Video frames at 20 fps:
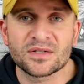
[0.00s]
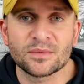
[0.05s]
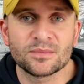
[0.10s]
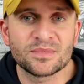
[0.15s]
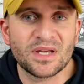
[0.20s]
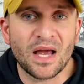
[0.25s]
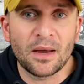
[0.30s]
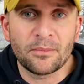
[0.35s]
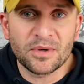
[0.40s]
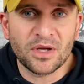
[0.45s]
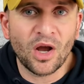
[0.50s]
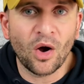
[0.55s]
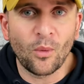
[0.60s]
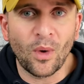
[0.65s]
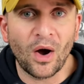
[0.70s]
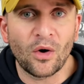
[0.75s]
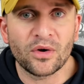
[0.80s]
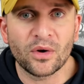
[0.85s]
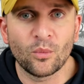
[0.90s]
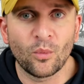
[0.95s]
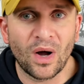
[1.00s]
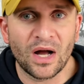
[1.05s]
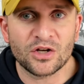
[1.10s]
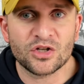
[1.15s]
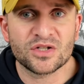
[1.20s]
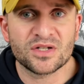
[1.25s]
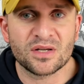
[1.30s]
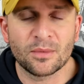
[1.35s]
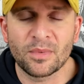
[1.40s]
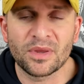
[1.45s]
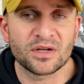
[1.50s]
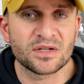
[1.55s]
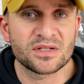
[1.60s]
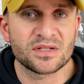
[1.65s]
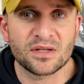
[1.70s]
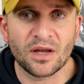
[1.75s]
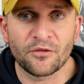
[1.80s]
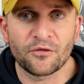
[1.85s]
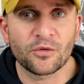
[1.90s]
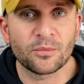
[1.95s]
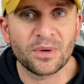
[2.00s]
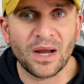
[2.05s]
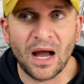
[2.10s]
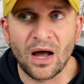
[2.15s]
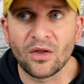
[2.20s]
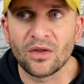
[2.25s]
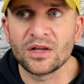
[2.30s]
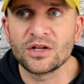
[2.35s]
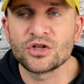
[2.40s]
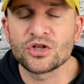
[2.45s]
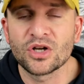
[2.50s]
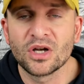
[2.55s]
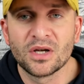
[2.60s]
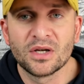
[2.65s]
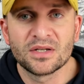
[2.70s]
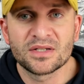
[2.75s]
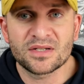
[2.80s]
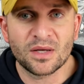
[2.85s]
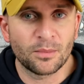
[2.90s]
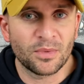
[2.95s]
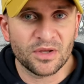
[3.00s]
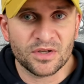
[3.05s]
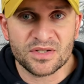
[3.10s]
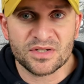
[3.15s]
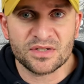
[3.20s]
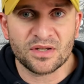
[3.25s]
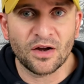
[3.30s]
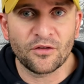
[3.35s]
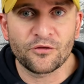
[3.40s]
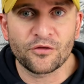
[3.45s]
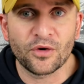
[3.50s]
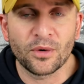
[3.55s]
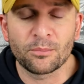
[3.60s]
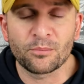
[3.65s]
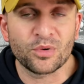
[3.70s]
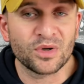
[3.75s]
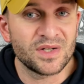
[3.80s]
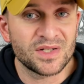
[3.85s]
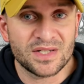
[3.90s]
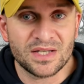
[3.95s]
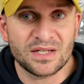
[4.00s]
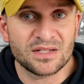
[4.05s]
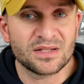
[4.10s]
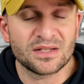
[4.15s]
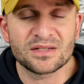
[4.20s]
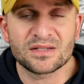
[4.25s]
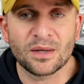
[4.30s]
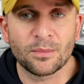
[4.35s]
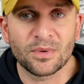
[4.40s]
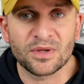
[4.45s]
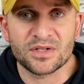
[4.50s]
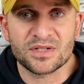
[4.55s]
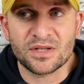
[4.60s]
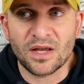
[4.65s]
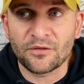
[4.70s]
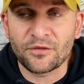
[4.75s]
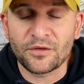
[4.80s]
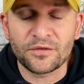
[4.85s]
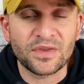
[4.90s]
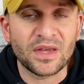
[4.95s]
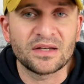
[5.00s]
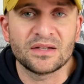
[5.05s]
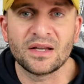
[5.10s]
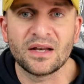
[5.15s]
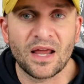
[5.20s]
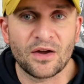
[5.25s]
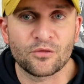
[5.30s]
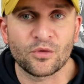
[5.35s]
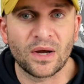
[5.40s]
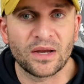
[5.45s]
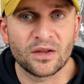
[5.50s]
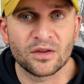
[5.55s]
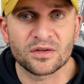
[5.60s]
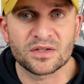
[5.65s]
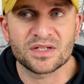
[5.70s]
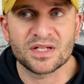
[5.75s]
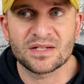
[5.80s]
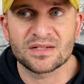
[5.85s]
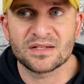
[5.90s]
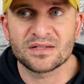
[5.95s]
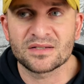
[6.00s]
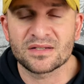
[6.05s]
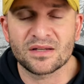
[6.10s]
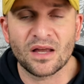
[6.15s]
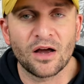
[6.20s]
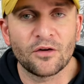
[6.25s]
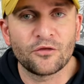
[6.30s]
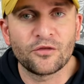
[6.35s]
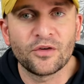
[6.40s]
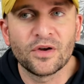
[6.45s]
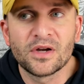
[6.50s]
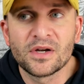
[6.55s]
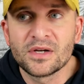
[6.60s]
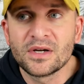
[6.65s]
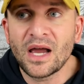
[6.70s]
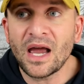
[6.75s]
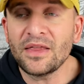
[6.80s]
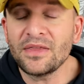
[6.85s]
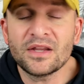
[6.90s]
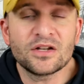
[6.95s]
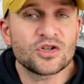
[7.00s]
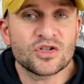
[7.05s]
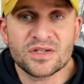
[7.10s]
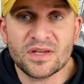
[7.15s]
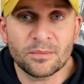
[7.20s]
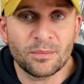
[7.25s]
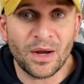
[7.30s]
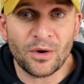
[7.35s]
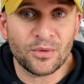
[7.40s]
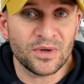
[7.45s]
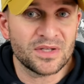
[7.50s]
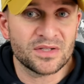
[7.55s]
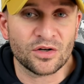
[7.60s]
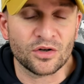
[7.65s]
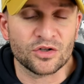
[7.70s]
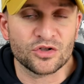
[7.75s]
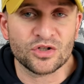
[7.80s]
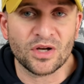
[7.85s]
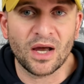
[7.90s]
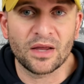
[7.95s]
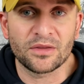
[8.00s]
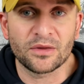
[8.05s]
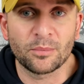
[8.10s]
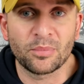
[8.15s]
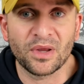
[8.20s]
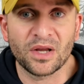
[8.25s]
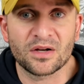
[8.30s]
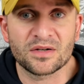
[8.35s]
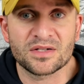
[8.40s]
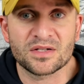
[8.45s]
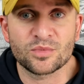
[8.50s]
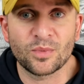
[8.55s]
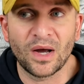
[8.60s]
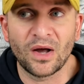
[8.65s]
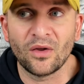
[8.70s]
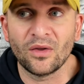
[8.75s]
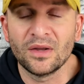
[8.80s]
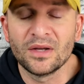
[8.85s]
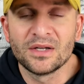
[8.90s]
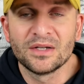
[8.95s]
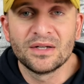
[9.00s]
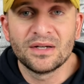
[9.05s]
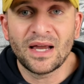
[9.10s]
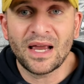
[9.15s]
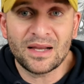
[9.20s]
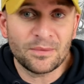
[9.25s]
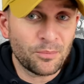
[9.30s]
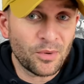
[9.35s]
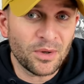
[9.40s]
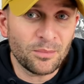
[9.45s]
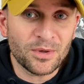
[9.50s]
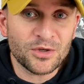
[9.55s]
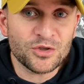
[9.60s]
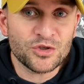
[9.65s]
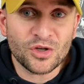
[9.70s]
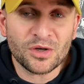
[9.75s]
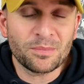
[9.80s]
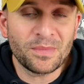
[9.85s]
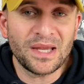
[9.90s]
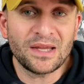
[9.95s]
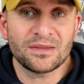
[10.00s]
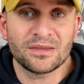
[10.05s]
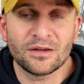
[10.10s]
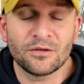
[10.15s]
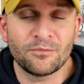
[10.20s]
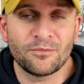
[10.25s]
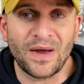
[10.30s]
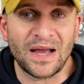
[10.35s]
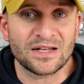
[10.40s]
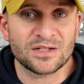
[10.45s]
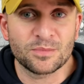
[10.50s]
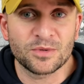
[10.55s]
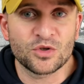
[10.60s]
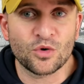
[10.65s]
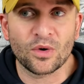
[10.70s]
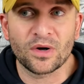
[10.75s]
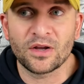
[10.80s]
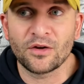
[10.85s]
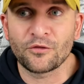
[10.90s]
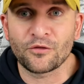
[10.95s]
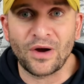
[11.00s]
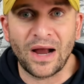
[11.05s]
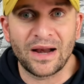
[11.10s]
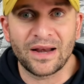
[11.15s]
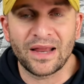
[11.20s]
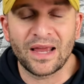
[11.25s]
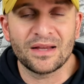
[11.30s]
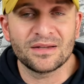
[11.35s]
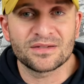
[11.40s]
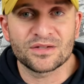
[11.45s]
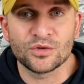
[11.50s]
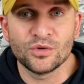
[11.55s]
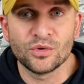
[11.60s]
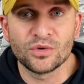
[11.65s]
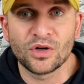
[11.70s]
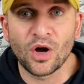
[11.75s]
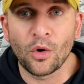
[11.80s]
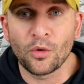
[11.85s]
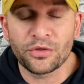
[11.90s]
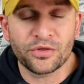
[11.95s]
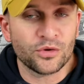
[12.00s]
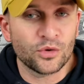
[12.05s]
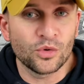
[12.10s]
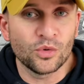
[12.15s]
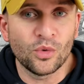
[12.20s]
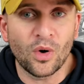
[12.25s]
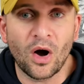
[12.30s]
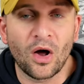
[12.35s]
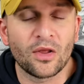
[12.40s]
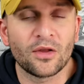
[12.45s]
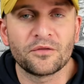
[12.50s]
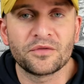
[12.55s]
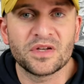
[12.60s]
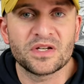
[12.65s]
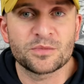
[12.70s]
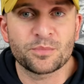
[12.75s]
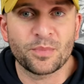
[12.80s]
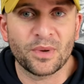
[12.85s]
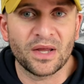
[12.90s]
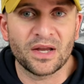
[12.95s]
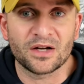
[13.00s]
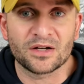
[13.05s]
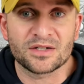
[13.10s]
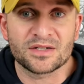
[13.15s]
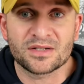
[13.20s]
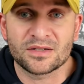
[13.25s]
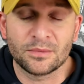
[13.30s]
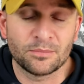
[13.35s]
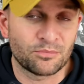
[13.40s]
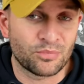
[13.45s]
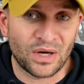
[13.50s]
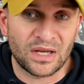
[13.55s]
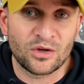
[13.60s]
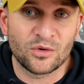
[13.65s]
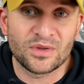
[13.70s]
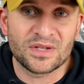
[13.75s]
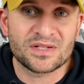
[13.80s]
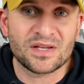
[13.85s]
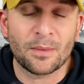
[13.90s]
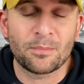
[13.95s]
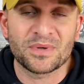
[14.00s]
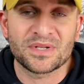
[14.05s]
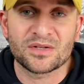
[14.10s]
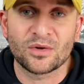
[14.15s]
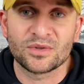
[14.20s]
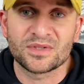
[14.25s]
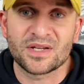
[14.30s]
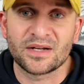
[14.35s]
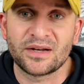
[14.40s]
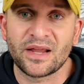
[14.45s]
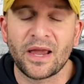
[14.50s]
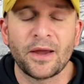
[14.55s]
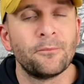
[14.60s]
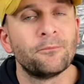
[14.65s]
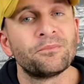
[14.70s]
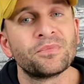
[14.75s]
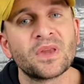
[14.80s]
some time to go out and watch some of their stuff from college, some of their stuff from preseason, some of their stuff if they did have regular season stuff, and then just did my research on the players as well. It pretty much took me the vast majority of Friday to go through all of these players to bring you this episode today.